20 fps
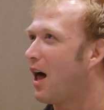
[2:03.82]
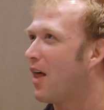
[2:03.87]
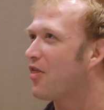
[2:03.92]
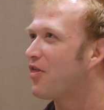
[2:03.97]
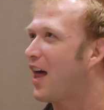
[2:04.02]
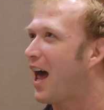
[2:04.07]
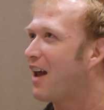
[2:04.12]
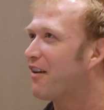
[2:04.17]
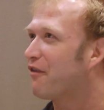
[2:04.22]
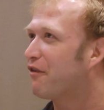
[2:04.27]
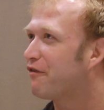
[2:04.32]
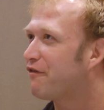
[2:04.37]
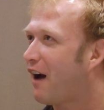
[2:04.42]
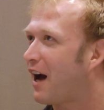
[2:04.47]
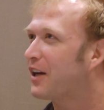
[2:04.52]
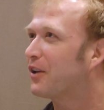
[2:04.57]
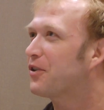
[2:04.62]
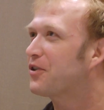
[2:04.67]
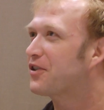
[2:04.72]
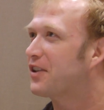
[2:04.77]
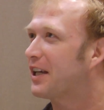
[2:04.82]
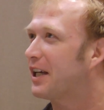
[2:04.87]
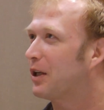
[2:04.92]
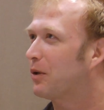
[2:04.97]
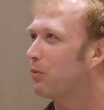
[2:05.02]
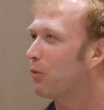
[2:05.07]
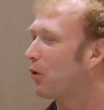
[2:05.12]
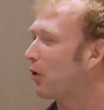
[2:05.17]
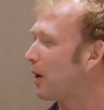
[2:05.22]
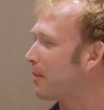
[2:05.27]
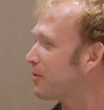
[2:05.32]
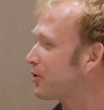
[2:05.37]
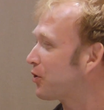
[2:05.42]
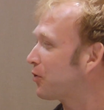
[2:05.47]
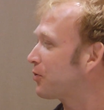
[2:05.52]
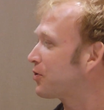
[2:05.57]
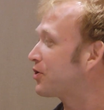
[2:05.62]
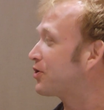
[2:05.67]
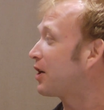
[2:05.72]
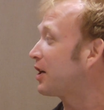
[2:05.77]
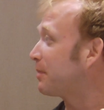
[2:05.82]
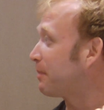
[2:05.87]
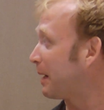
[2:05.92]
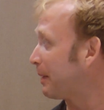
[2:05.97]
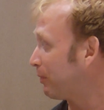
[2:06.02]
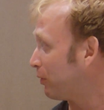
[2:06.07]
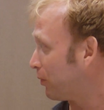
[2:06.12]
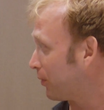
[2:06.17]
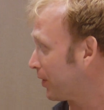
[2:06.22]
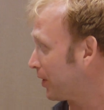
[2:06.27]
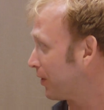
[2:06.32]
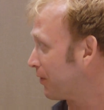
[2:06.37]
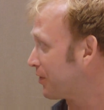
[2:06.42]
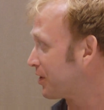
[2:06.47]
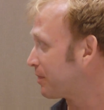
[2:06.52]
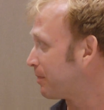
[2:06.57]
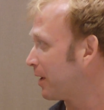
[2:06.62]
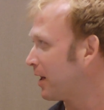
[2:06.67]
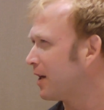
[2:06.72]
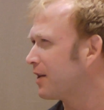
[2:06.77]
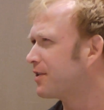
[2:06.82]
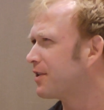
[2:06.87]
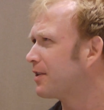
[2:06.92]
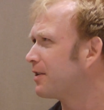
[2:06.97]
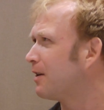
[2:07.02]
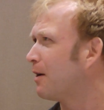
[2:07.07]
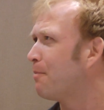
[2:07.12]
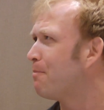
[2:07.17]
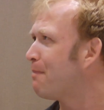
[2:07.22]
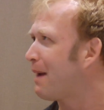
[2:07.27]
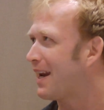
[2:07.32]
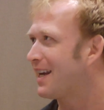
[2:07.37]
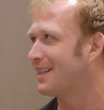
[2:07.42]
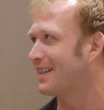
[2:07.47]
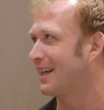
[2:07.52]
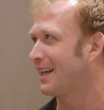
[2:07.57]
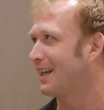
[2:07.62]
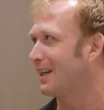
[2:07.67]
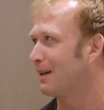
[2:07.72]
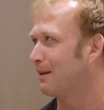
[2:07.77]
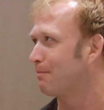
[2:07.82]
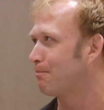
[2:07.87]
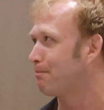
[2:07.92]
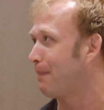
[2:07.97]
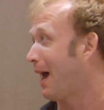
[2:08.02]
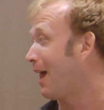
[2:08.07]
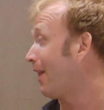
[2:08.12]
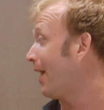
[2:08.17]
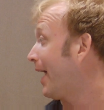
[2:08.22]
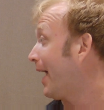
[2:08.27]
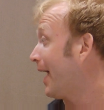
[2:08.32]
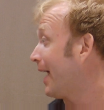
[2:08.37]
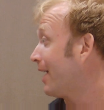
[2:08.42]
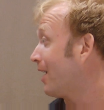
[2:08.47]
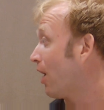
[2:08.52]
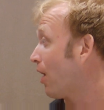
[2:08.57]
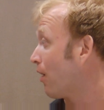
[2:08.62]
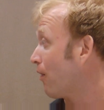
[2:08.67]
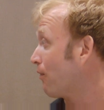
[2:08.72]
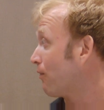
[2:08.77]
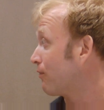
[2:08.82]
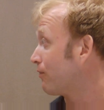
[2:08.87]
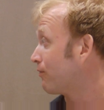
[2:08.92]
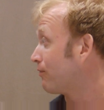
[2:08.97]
That final scene, where I'm sure stunt people were used, but it's just an amazing ballet of